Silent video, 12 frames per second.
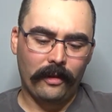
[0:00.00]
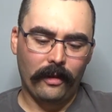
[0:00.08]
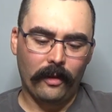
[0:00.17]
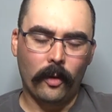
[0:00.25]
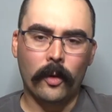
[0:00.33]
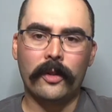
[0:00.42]

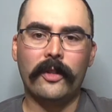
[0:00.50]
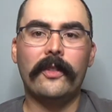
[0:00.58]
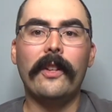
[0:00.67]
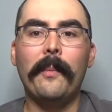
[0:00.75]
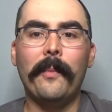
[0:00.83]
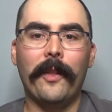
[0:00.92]
or
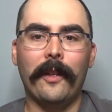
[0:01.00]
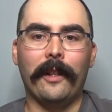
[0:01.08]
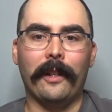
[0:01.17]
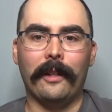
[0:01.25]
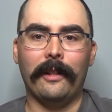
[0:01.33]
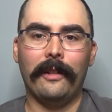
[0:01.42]

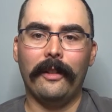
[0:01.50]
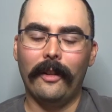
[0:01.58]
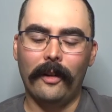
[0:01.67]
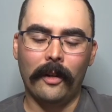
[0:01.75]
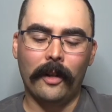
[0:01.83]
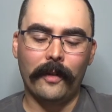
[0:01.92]
something
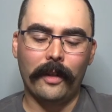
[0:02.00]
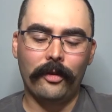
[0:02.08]
on the